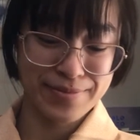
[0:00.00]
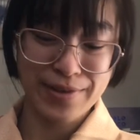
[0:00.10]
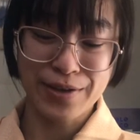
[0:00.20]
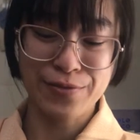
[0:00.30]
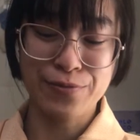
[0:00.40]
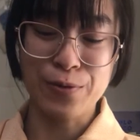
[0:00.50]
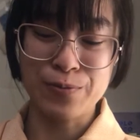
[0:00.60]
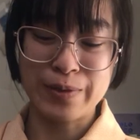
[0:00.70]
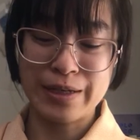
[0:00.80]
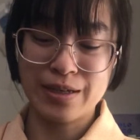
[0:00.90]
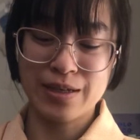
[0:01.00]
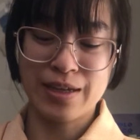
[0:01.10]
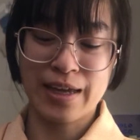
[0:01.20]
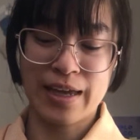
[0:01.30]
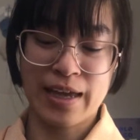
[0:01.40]
of what we
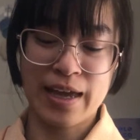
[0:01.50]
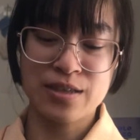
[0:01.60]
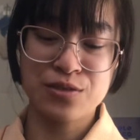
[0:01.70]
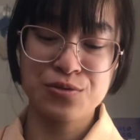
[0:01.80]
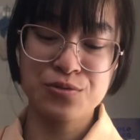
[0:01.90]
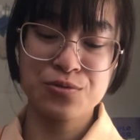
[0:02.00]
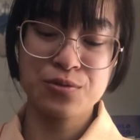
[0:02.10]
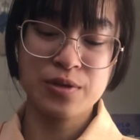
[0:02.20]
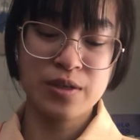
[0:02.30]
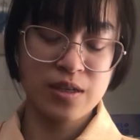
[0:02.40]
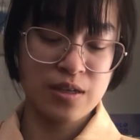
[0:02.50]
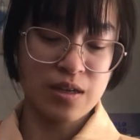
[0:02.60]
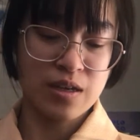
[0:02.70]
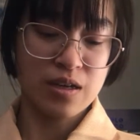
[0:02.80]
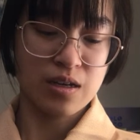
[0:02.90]
can do.
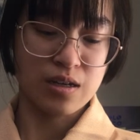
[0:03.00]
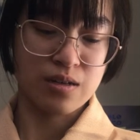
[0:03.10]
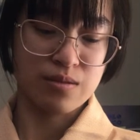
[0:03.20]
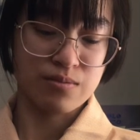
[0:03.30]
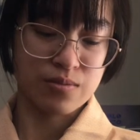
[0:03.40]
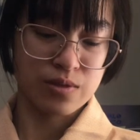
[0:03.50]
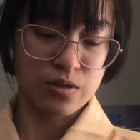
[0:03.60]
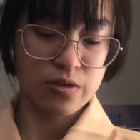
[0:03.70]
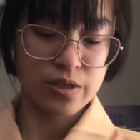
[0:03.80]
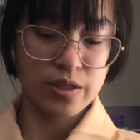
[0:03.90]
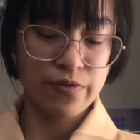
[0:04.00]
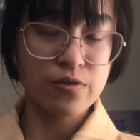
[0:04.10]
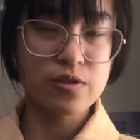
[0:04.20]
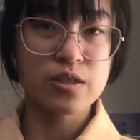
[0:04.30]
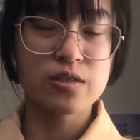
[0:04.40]
So there's
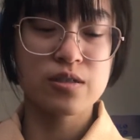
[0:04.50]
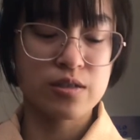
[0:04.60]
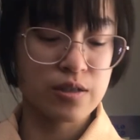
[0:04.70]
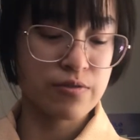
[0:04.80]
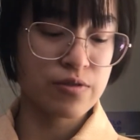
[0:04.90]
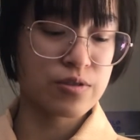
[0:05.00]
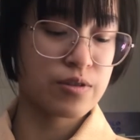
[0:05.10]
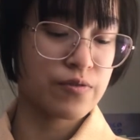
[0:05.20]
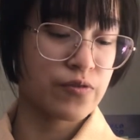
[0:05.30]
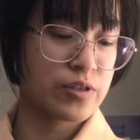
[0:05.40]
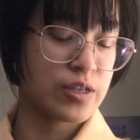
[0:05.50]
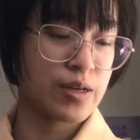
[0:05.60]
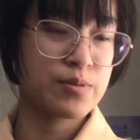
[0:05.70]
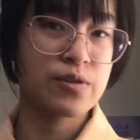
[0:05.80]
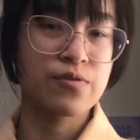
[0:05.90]
several different
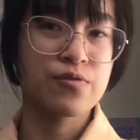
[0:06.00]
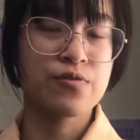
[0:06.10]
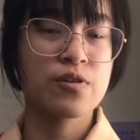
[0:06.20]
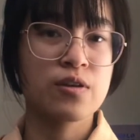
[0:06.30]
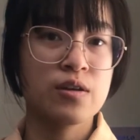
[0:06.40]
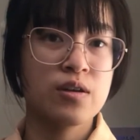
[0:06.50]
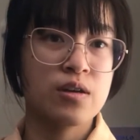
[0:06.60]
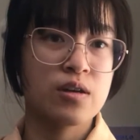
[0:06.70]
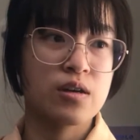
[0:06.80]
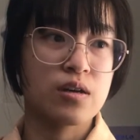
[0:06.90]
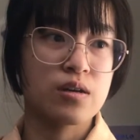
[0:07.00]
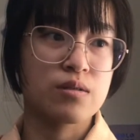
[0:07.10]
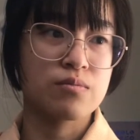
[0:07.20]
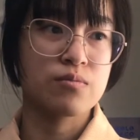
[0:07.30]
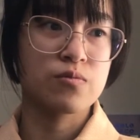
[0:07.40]
types of
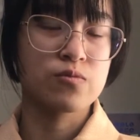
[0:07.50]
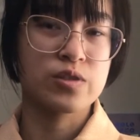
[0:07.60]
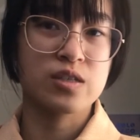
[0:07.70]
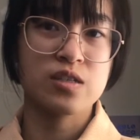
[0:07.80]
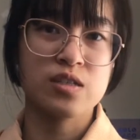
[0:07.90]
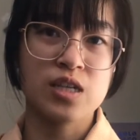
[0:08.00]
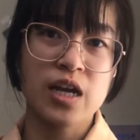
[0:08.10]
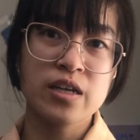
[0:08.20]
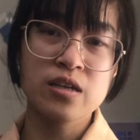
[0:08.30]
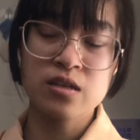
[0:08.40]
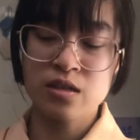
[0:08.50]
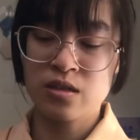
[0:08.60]
resist dyeing.